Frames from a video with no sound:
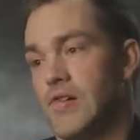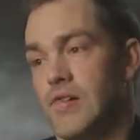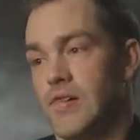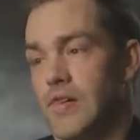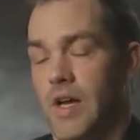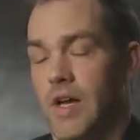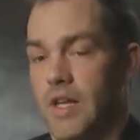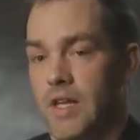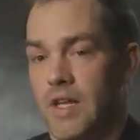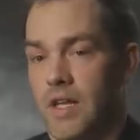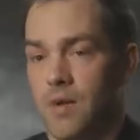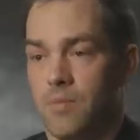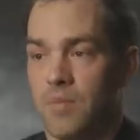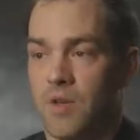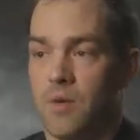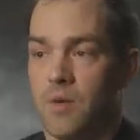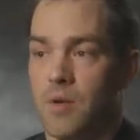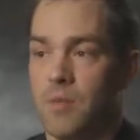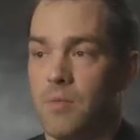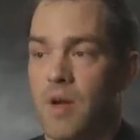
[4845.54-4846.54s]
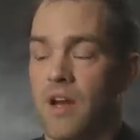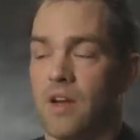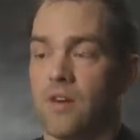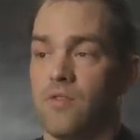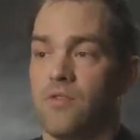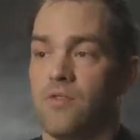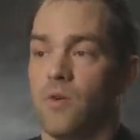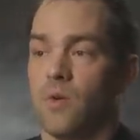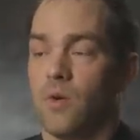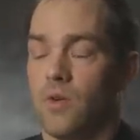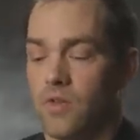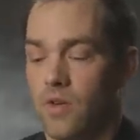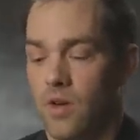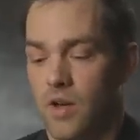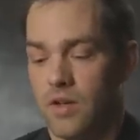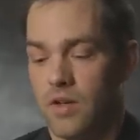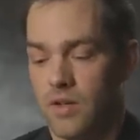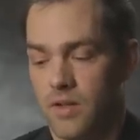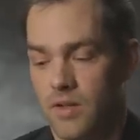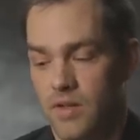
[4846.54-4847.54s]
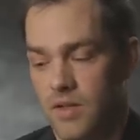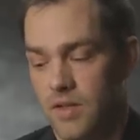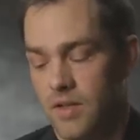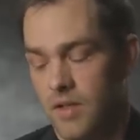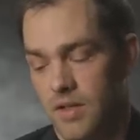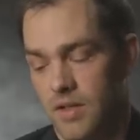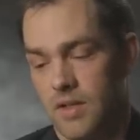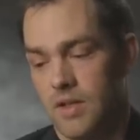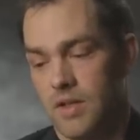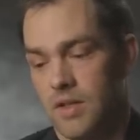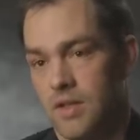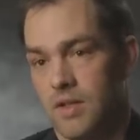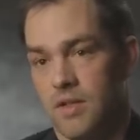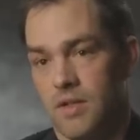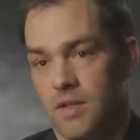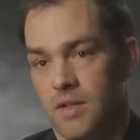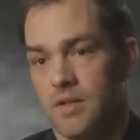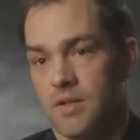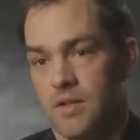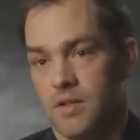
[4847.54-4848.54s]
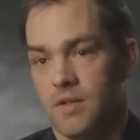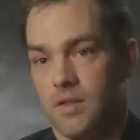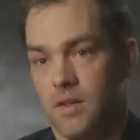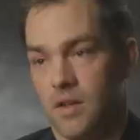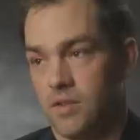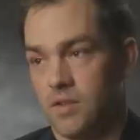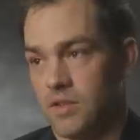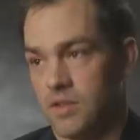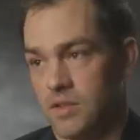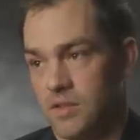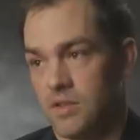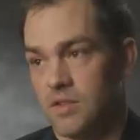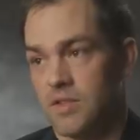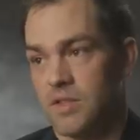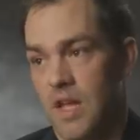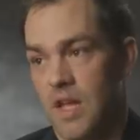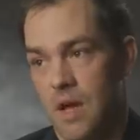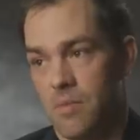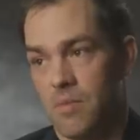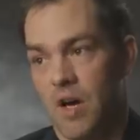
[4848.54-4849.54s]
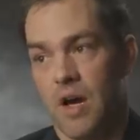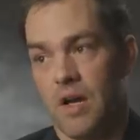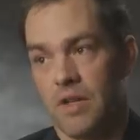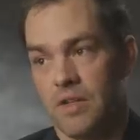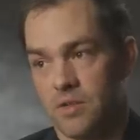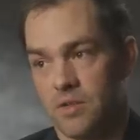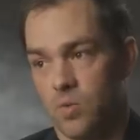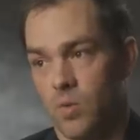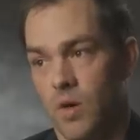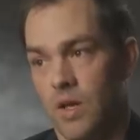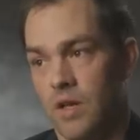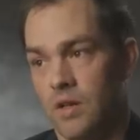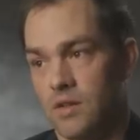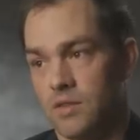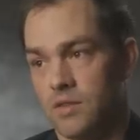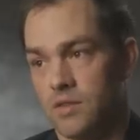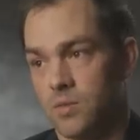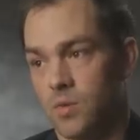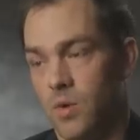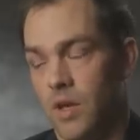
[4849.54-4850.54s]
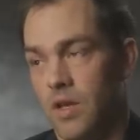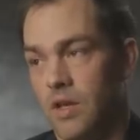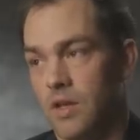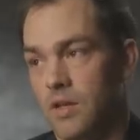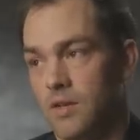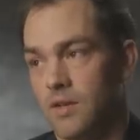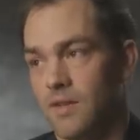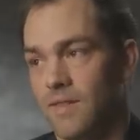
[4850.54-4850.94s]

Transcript: And he kept coming back and forth on, you know, just stand by, just wait, just wait.